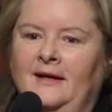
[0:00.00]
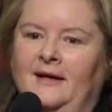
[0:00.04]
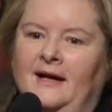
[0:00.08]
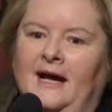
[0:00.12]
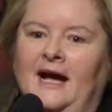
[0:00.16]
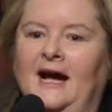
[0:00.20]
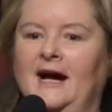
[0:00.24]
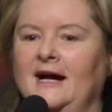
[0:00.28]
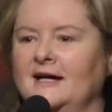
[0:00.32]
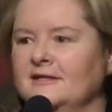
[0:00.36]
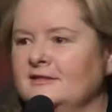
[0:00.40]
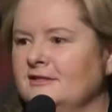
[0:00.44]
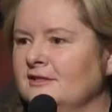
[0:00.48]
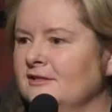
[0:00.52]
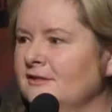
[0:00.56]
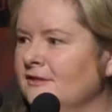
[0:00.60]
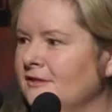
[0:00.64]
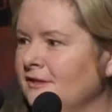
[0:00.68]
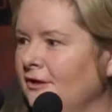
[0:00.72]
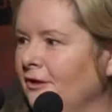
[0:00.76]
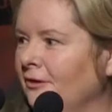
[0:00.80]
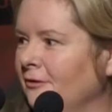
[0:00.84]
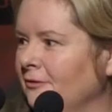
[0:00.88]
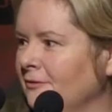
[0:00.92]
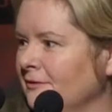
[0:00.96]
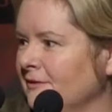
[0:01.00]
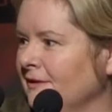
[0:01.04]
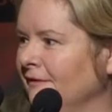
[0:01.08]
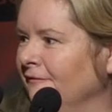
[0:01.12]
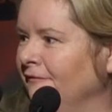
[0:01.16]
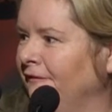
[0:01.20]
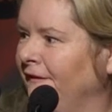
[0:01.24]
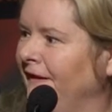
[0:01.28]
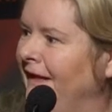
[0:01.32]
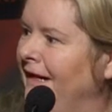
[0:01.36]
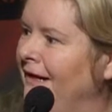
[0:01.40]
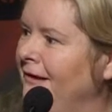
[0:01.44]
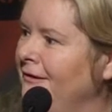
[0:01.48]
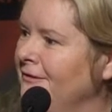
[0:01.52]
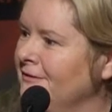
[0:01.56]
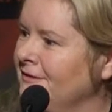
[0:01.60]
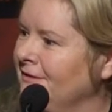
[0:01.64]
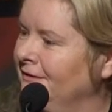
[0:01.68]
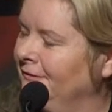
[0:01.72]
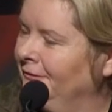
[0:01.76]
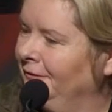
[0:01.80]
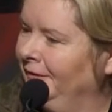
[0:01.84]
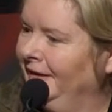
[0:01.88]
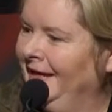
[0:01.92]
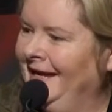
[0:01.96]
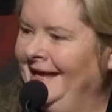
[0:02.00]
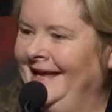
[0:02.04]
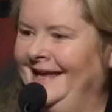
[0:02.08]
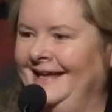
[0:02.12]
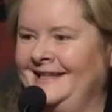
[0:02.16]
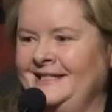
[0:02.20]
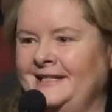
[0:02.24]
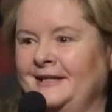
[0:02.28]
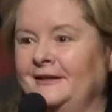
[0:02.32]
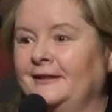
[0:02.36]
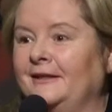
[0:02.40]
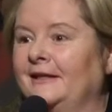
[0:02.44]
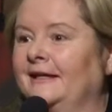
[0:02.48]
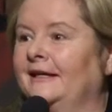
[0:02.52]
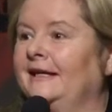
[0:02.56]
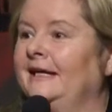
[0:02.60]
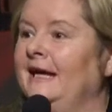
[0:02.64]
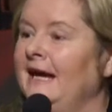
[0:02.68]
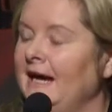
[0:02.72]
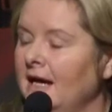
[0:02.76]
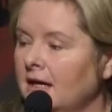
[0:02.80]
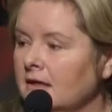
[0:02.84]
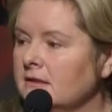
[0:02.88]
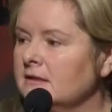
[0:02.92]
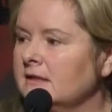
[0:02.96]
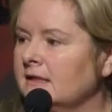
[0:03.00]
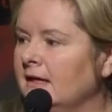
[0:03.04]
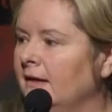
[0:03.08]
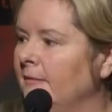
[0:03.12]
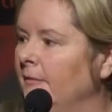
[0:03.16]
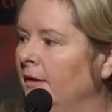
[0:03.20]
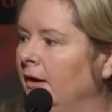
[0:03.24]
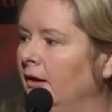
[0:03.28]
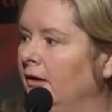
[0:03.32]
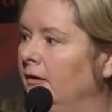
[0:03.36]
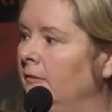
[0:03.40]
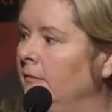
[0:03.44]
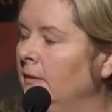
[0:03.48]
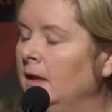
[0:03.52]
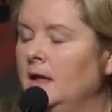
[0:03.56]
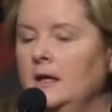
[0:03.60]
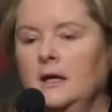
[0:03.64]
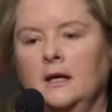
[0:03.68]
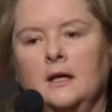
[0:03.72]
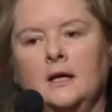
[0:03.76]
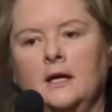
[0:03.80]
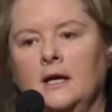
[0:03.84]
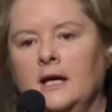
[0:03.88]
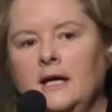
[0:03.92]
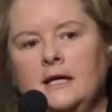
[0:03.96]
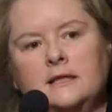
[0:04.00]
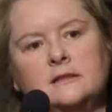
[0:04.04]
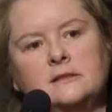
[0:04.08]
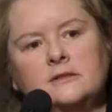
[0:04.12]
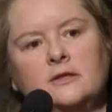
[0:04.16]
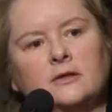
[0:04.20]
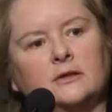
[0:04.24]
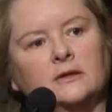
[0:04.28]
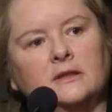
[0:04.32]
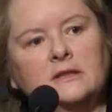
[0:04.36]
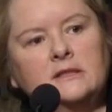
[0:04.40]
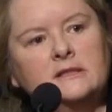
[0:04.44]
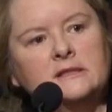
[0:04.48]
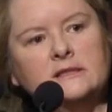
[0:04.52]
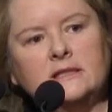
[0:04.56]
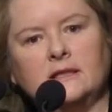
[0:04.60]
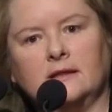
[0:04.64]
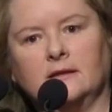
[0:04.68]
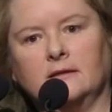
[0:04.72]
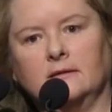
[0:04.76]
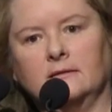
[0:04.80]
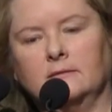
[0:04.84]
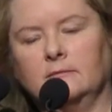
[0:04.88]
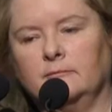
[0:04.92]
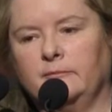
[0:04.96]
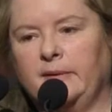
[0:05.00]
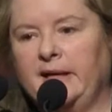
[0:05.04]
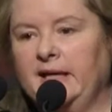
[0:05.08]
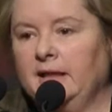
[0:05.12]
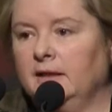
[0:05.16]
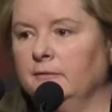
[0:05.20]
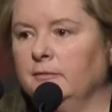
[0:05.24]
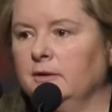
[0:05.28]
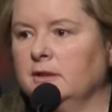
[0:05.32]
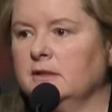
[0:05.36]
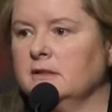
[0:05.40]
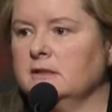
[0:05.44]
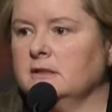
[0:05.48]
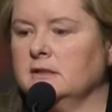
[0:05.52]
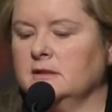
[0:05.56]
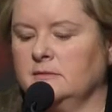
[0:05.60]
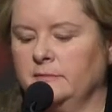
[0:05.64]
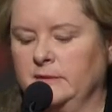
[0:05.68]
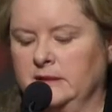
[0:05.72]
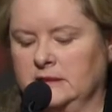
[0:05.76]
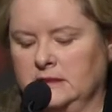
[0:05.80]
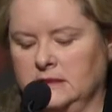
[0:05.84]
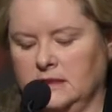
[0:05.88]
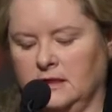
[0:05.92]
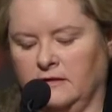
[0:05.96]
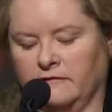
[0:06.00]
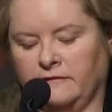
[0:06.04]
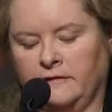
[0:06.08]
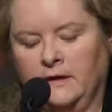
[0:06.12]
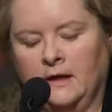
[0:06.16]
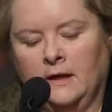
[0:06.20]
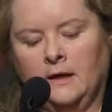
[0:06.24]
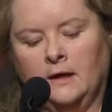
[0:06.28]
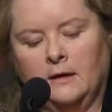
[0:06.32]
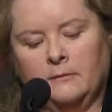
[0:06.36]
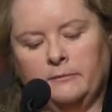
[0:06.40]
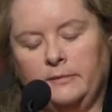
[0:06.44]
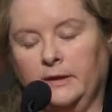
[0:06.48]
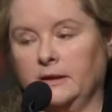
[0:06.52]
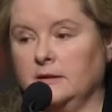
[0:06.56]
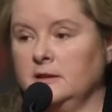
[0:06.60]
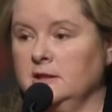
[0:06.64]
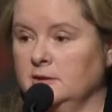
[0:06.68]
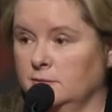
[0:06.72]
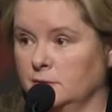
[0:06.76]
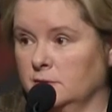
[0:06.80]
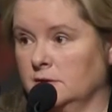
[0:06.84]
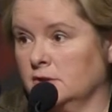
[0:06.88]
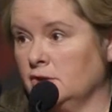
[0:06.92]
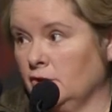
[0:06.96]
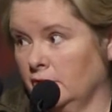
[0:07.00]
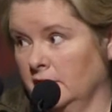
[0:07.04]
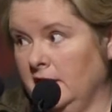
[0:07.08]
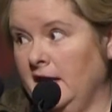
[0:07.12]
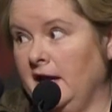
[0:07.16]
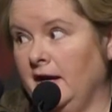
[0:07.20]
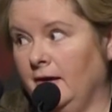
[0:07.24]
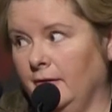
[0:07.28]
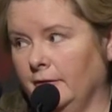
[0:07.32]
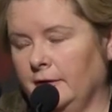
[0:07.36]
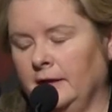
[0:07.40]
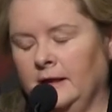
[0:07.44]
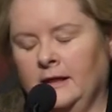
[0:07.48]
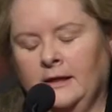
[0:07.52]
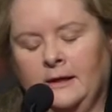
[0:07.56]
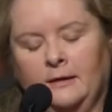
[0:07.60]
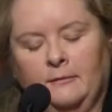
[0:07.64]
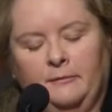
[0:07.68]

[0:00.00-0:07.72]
hearts and souls and flowers and all that, till the cows come home. He's not listening, partly because he's a bit deaf, but this was John Howard.